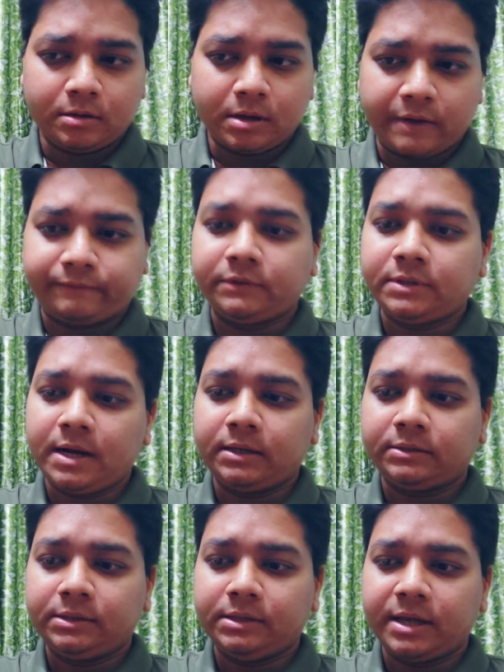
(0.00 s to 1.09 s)
After
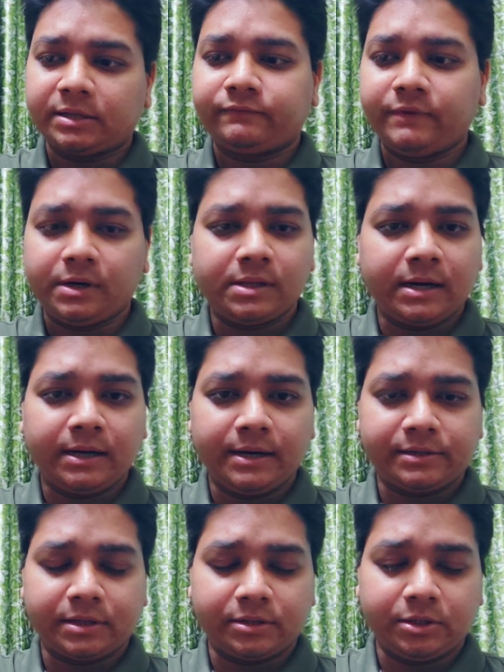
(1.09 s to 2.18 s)
that, the next filter that
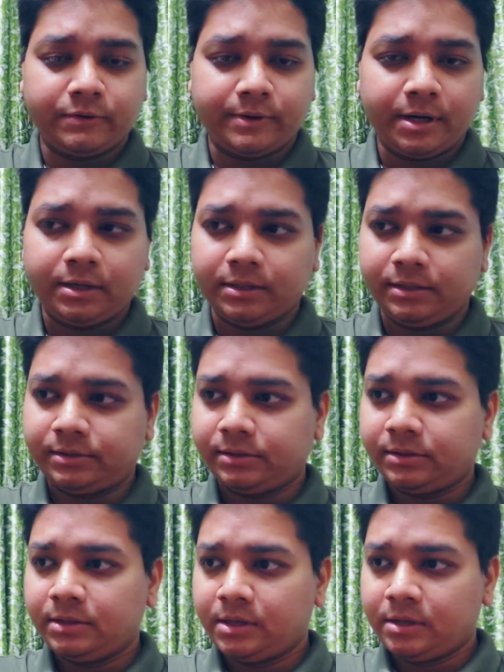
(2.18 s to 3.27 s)
gets executed
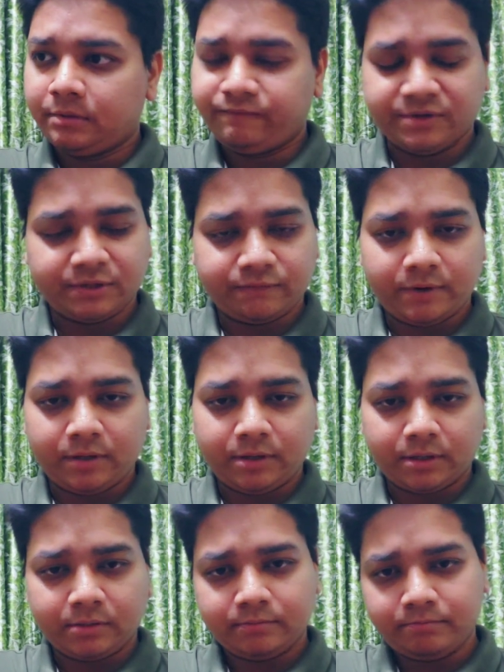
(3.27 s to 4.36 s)
is measure filter.
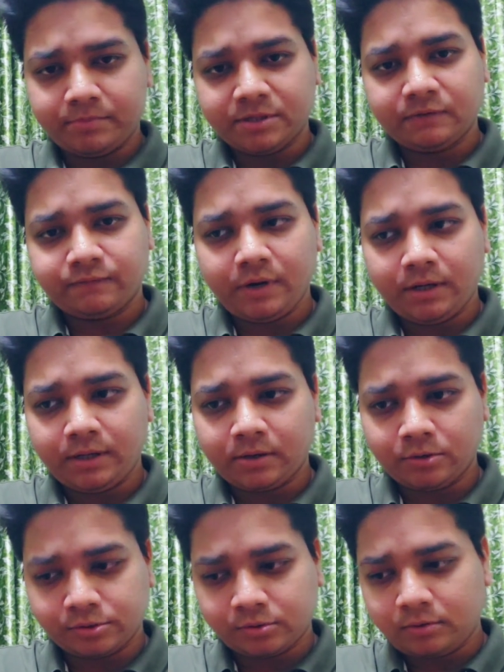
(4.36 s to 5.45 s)
Measure filter
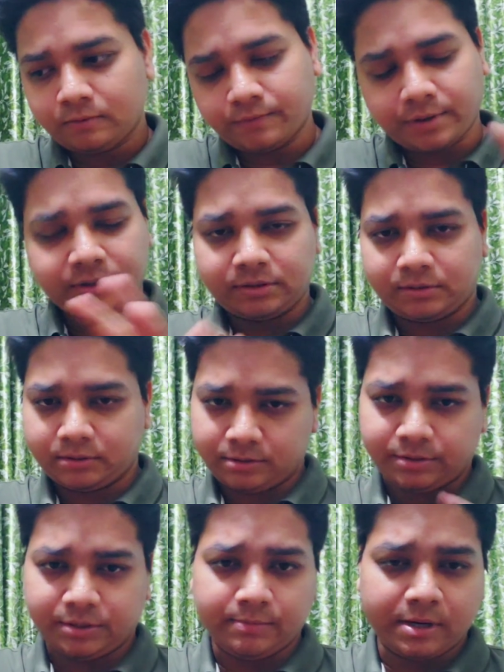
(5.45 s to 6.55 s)
also works
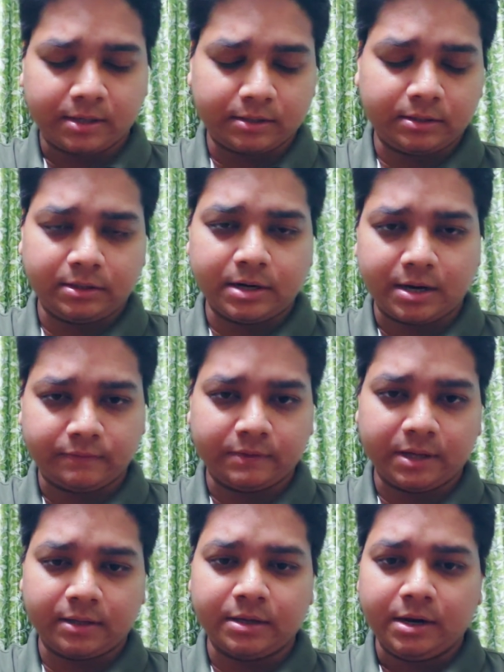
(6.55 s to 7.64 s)
similar, kind of
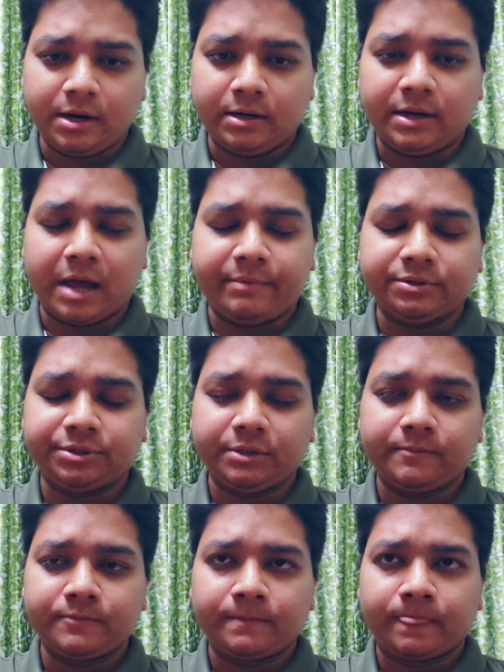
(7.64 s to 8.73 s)
like
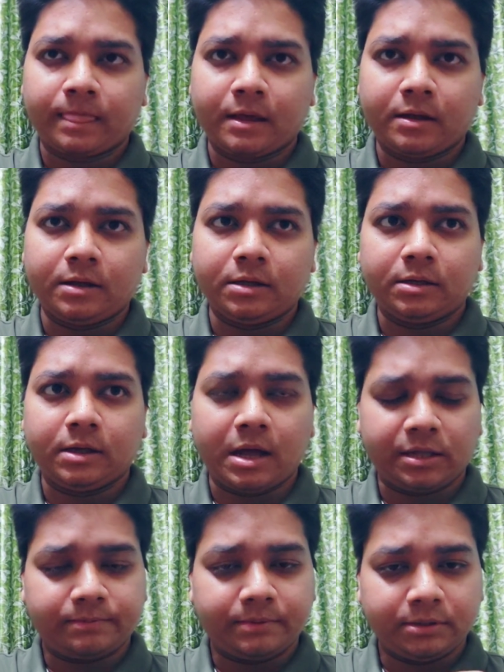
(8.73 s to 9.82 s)
dimension.
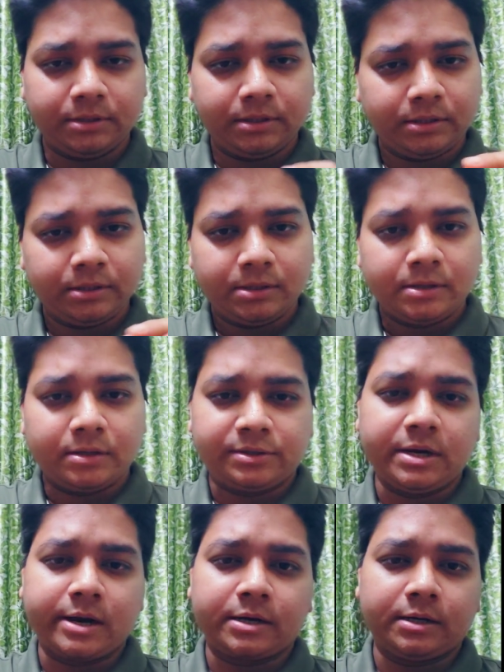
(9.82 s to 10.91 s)
As per the
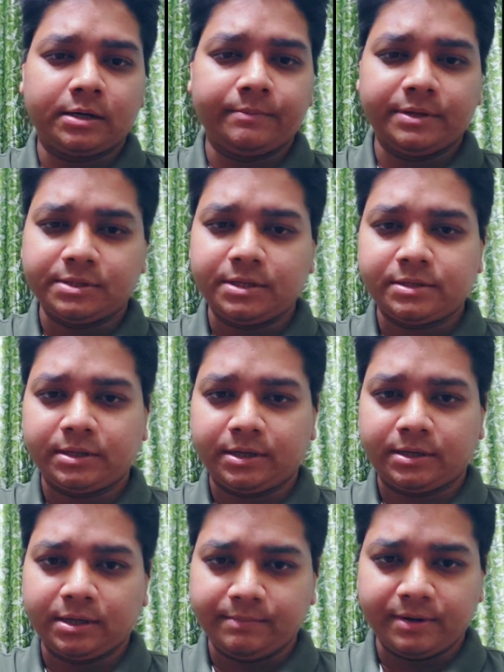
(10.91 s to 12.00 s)
selected measures,
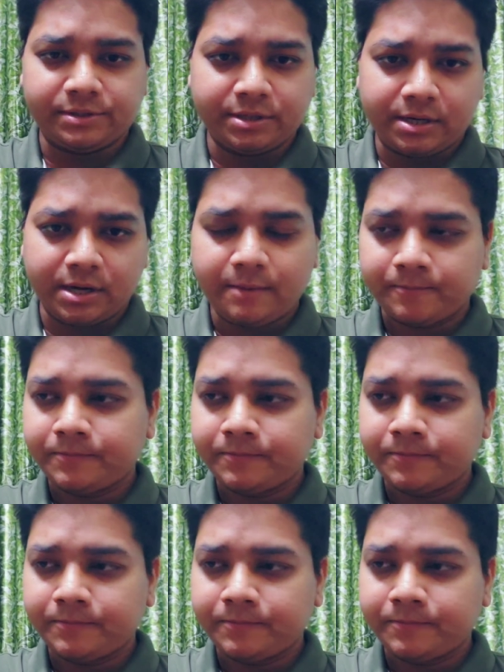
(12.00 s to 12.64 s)
it limits the data.